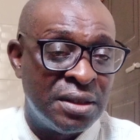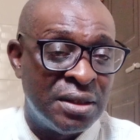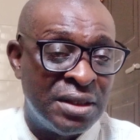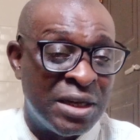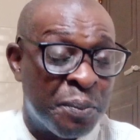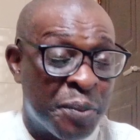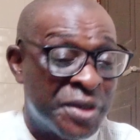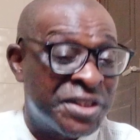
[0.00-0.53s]
in
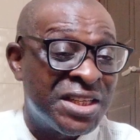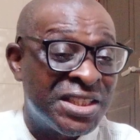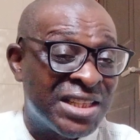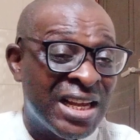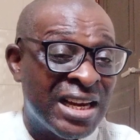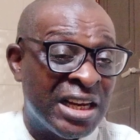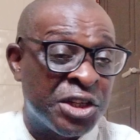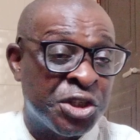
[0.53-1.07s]
the
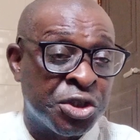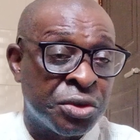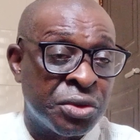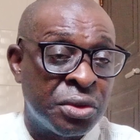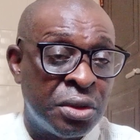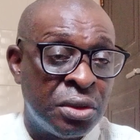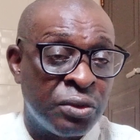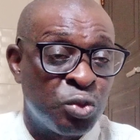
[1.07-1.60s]
presidential election
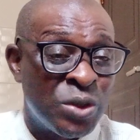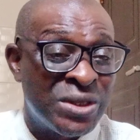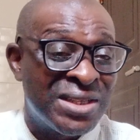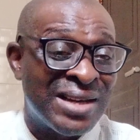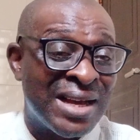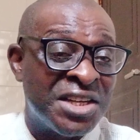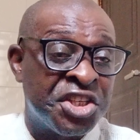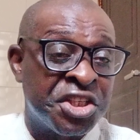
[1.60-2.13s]

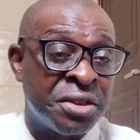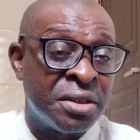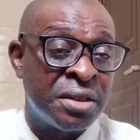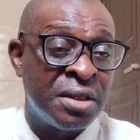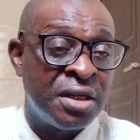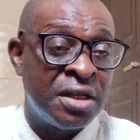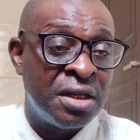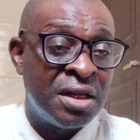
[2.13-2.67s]
2019,
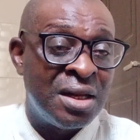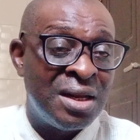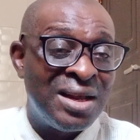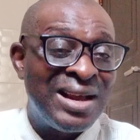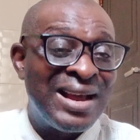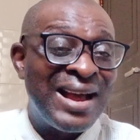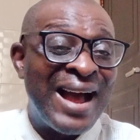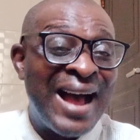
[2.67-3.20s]

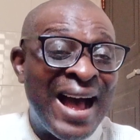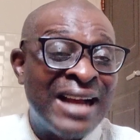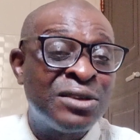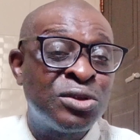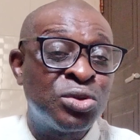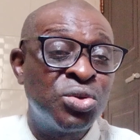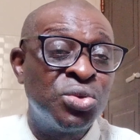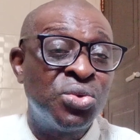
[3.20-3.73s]

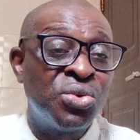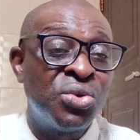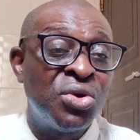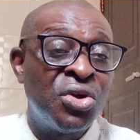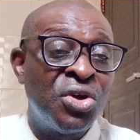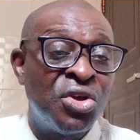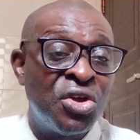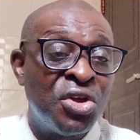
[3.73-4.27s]
had to